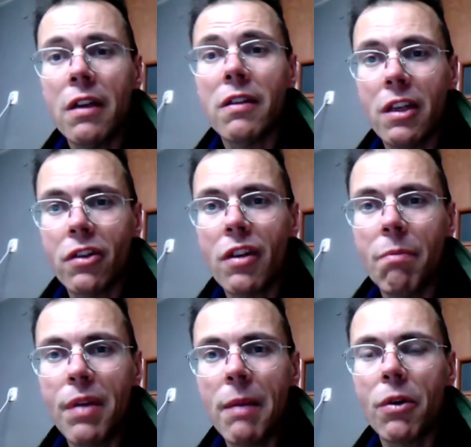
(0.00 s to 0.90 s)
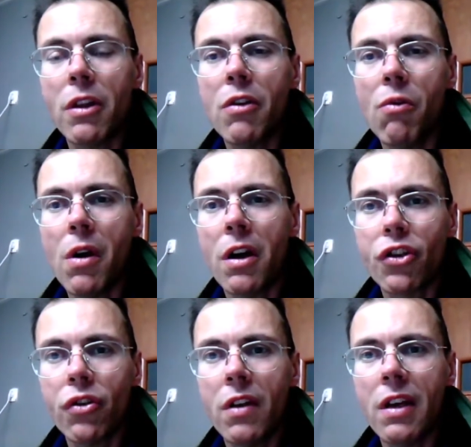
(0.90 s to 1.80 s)
These are the people that you
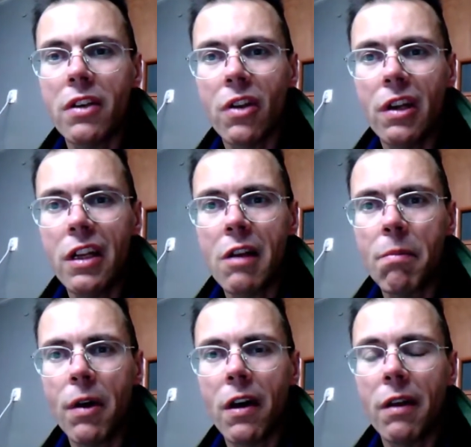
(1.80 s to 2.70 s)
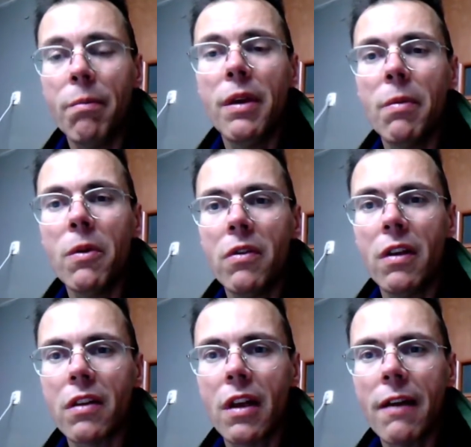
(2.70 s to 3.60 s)
watch today as a leading party, people
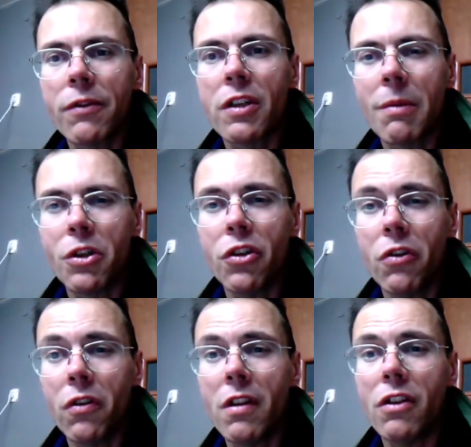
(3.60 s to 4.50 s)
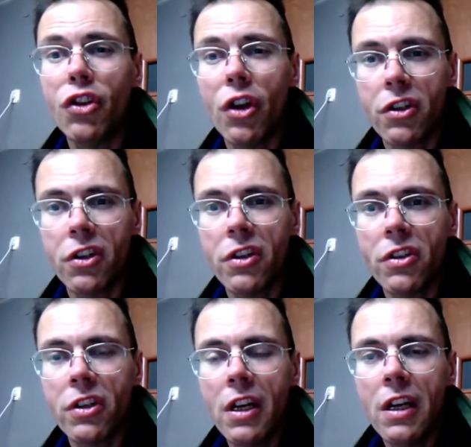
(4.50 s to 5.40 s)
that have substituted the judges,